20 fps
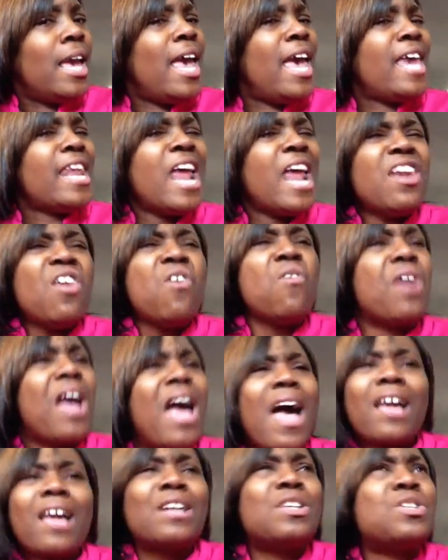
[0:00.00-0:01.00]
And I know
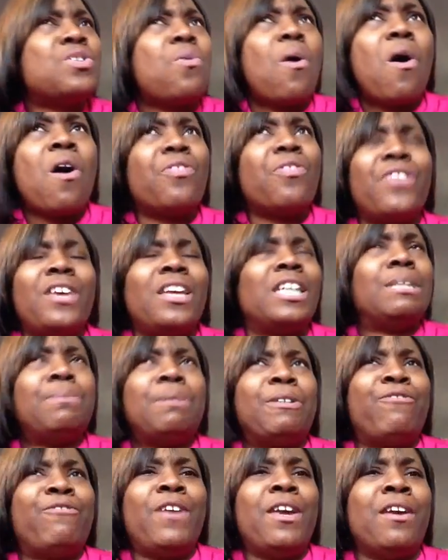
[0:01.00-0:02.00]
God can do all things
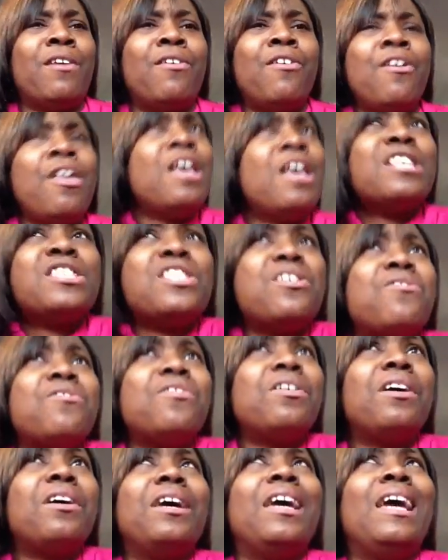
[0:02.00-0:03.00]
but fail. So
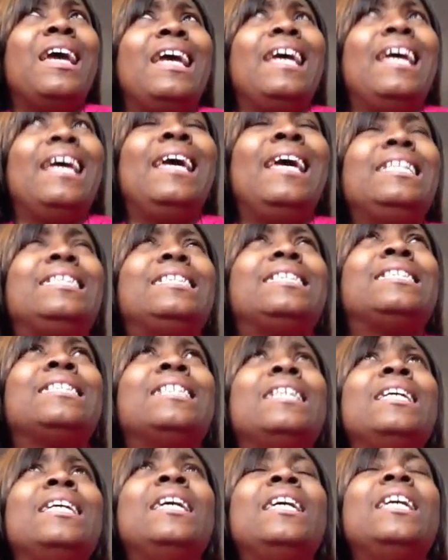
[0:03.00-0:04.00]
it's
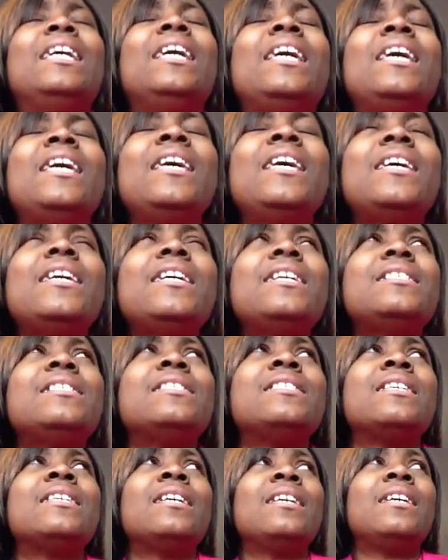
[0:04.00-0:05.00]

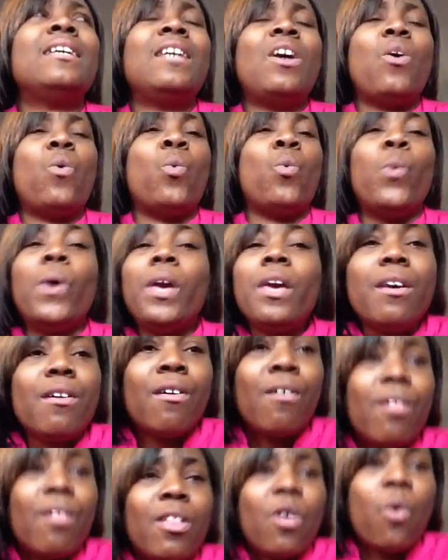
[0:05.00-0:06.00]
his
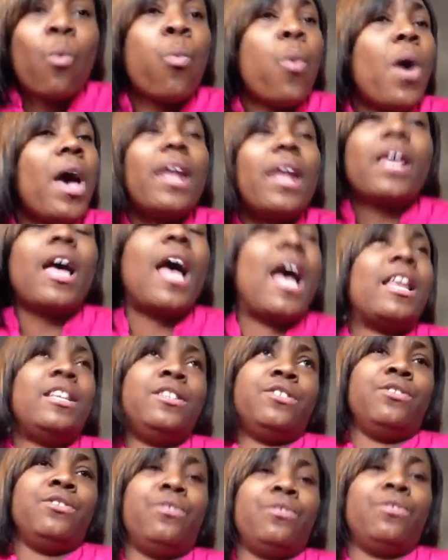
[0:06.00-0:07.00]
will what I
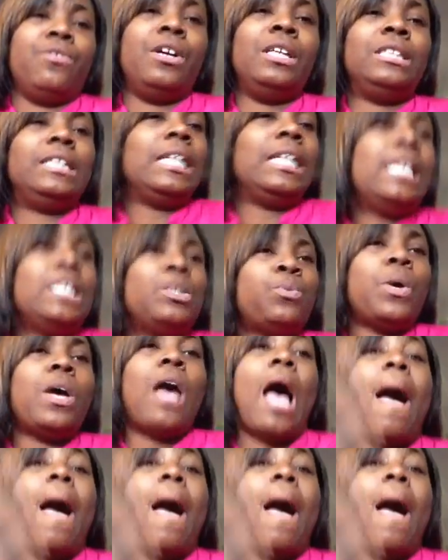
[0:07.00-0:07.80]
do. It's his will.